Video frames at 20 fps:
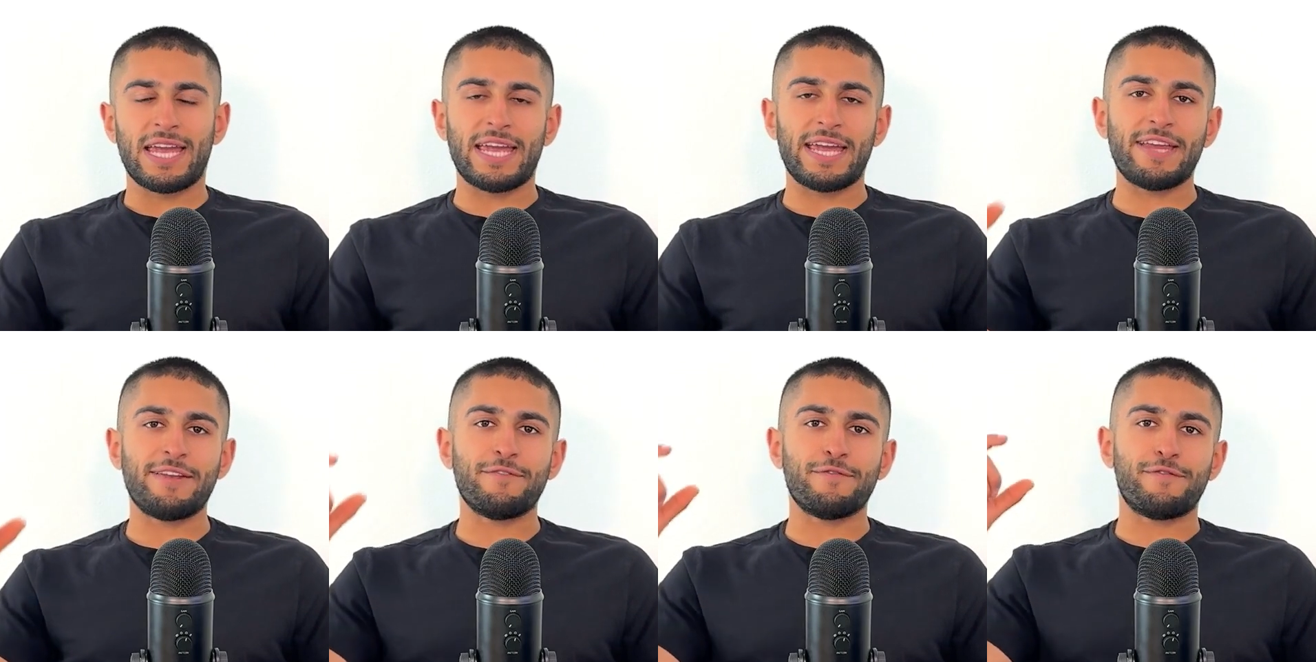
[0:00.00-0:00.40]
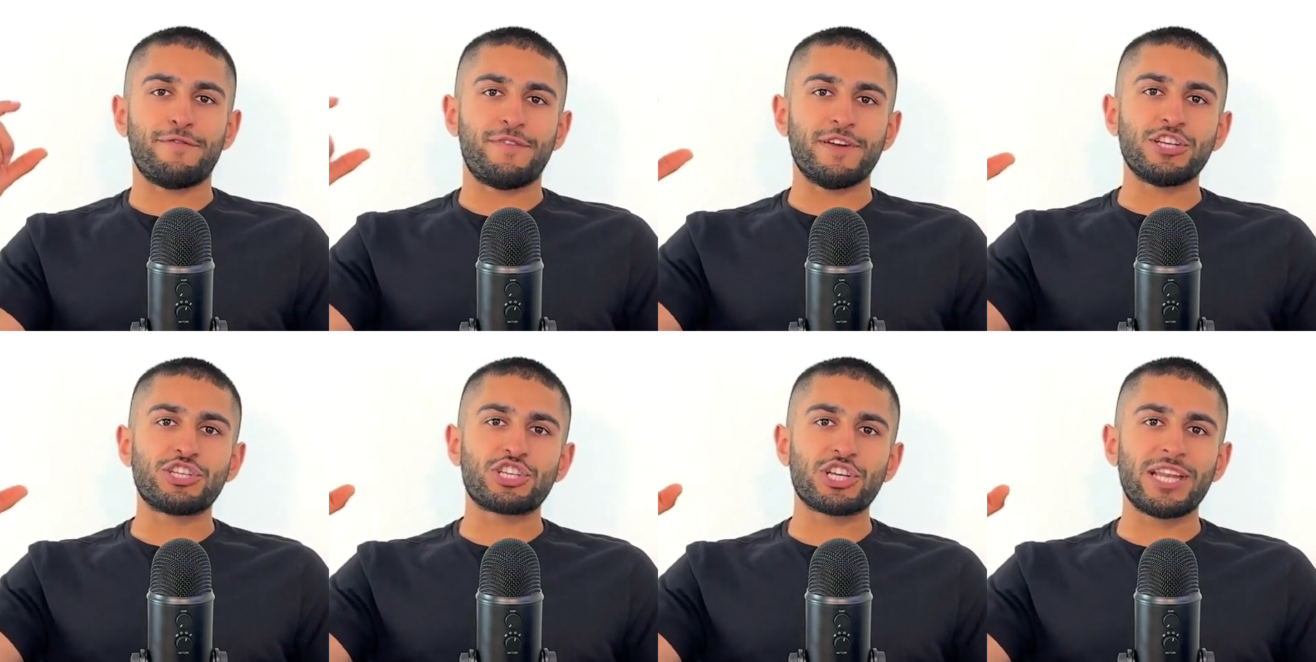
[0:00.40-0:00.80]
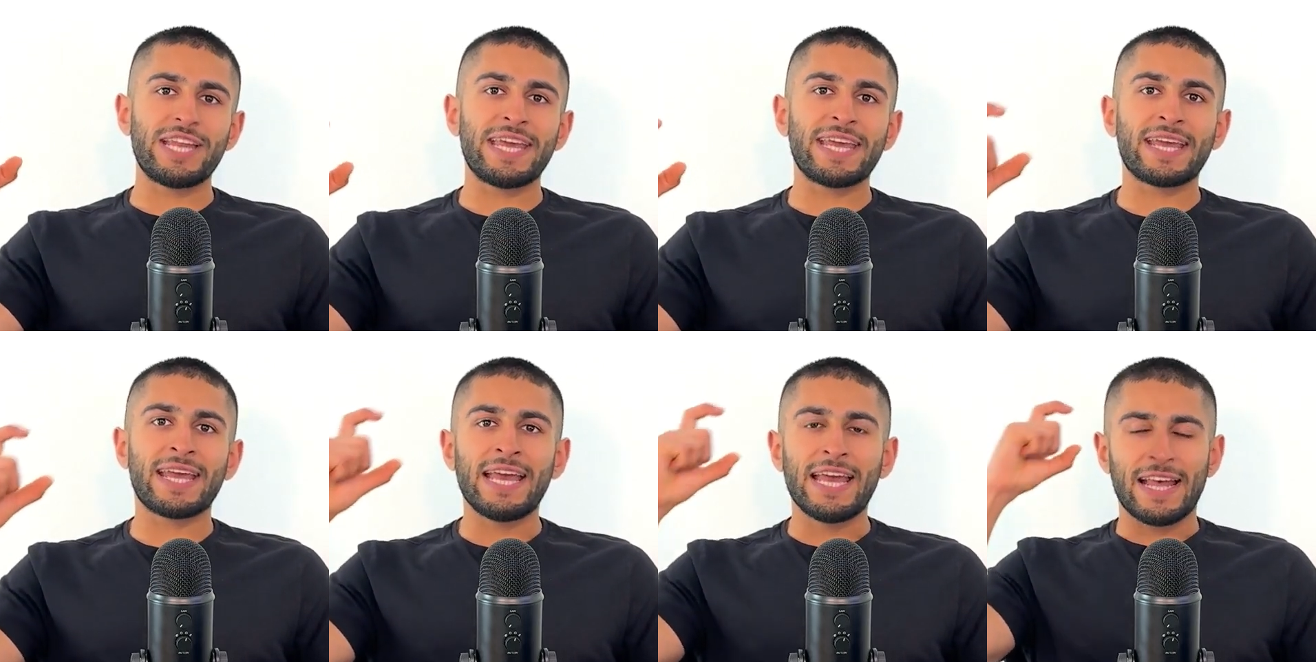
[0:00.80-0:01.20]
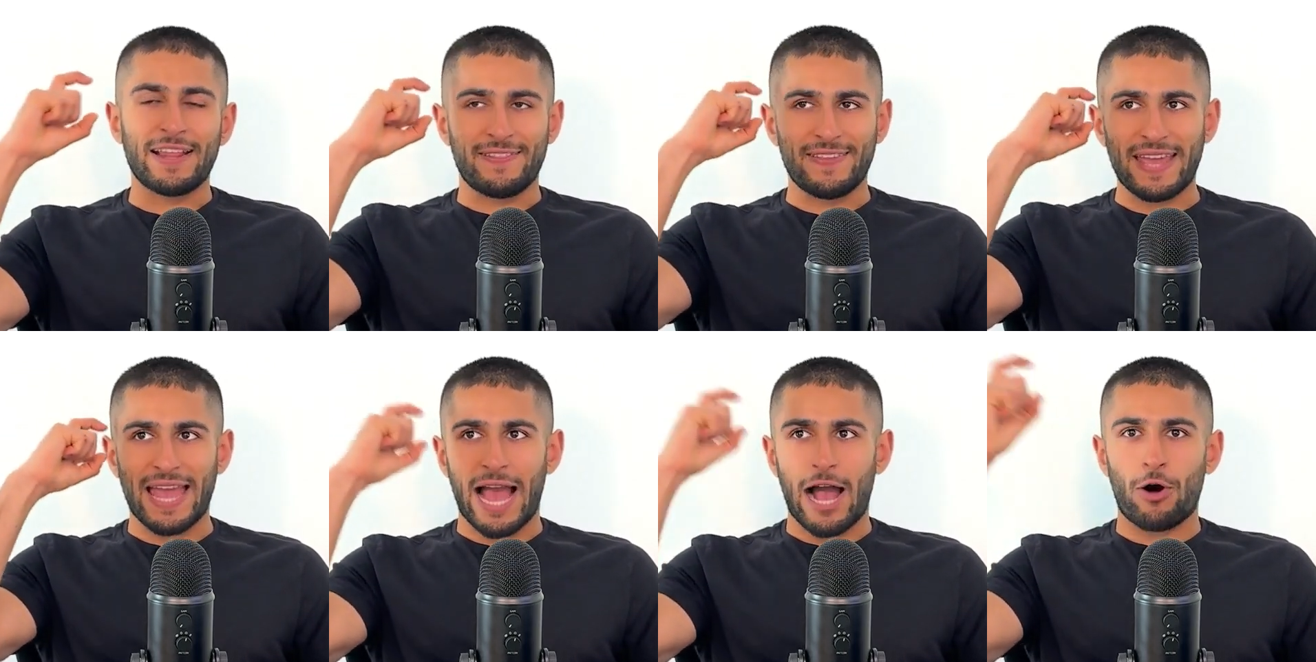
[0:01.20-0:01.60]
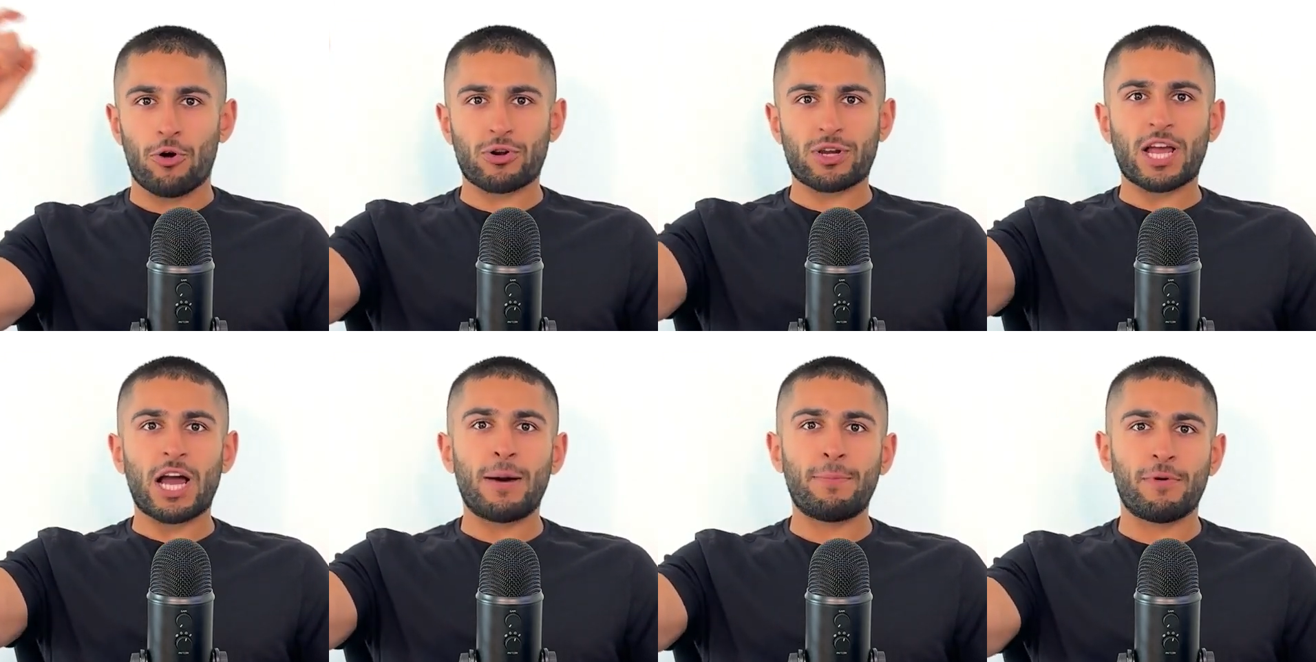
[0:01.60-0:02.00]
envisioning the
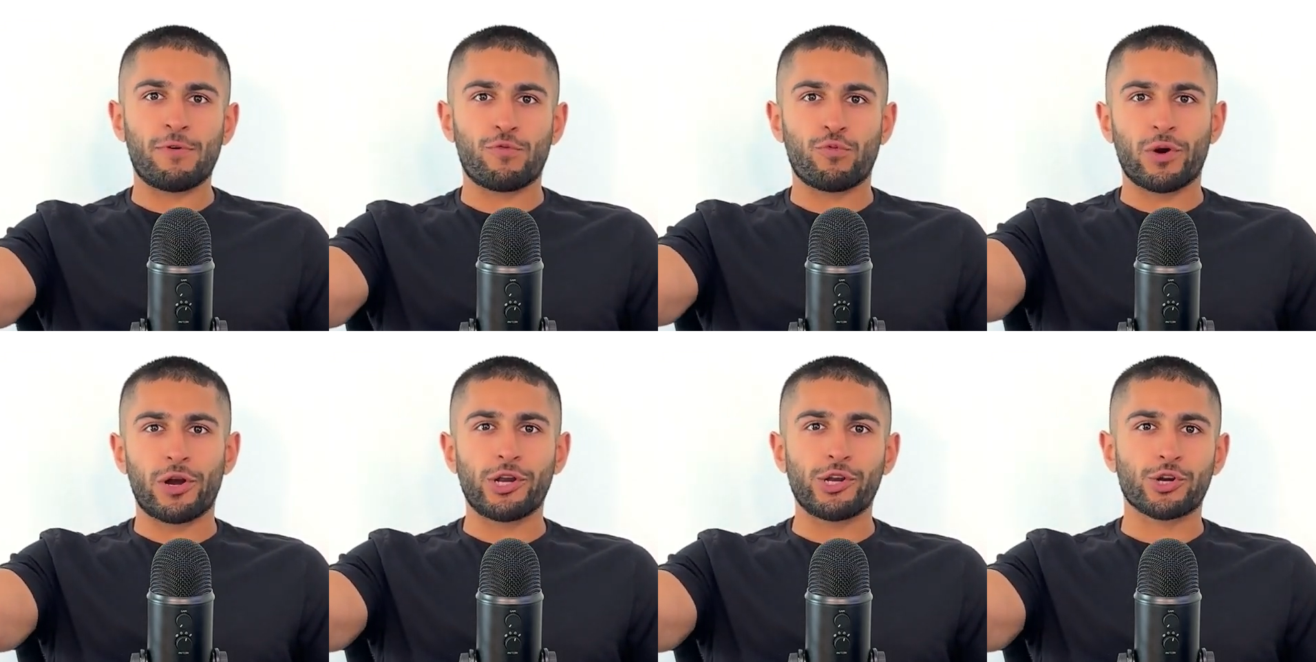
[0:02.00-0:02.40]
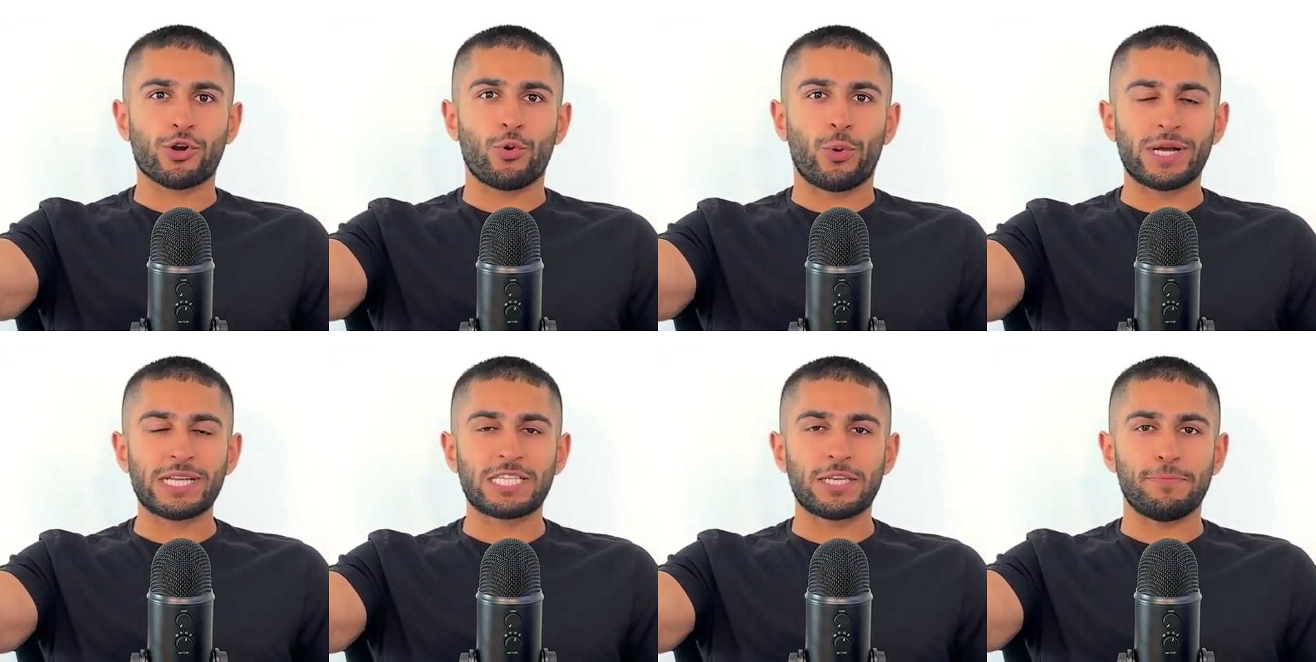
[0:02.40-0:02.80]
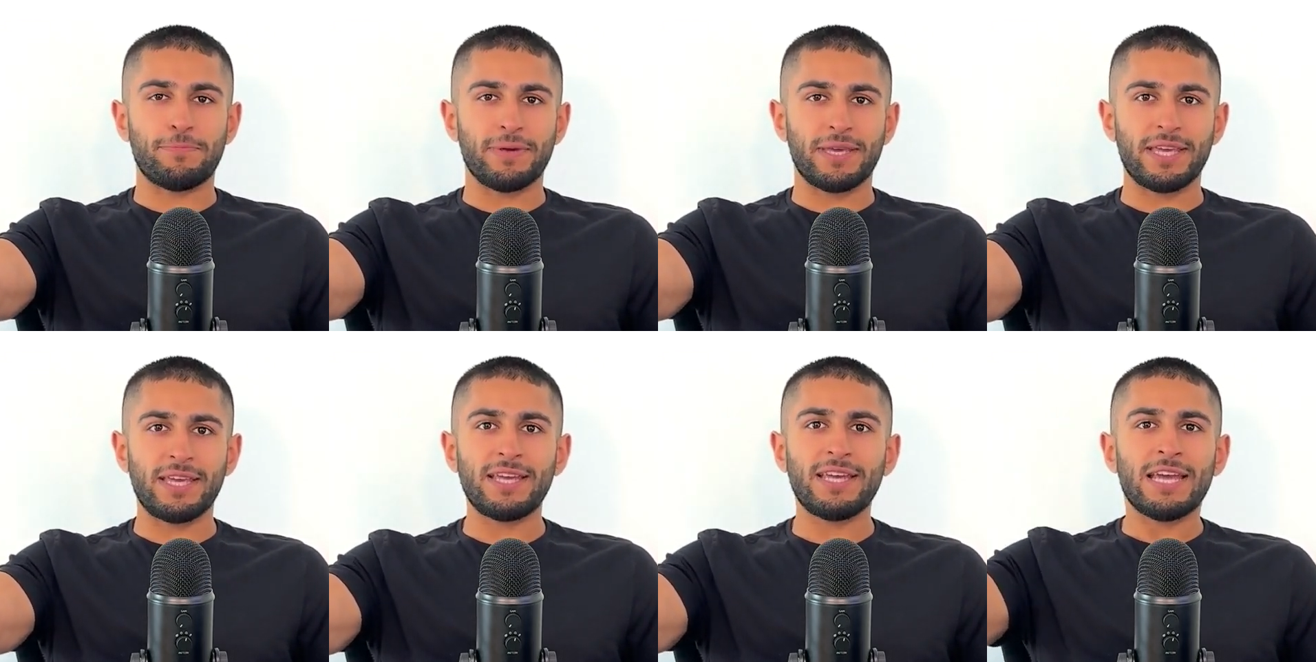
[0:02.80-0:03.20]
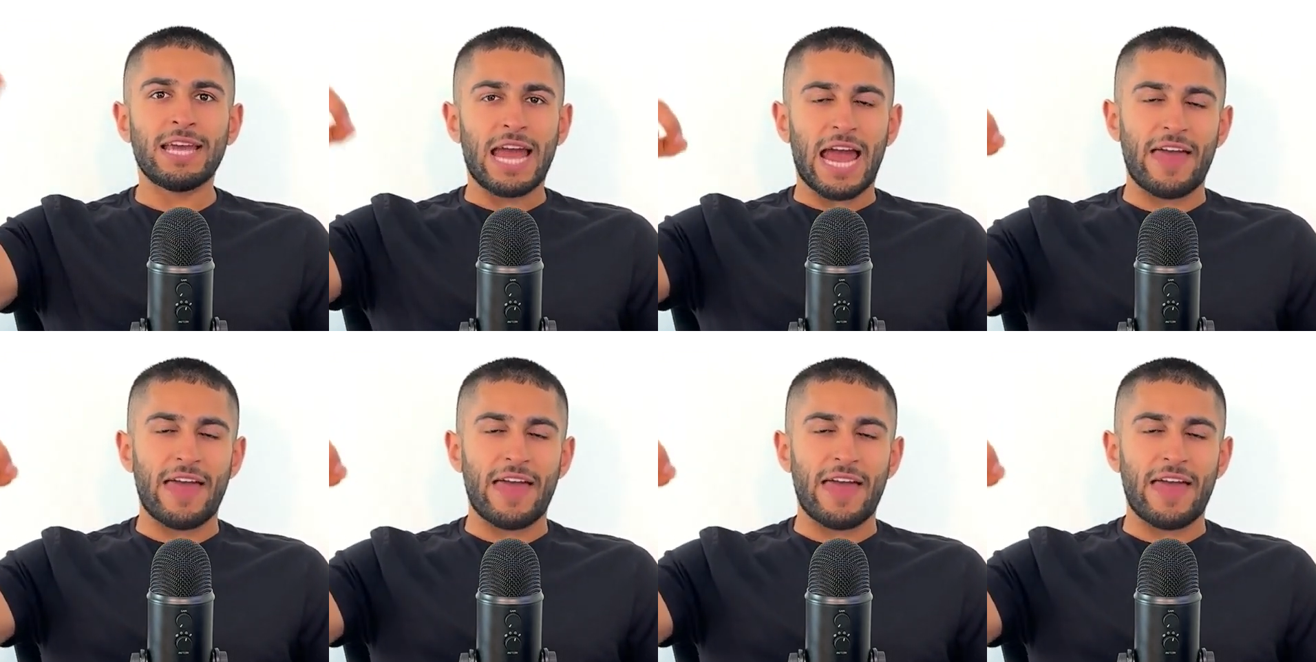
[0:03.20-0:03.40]
outcome of where you're going to be,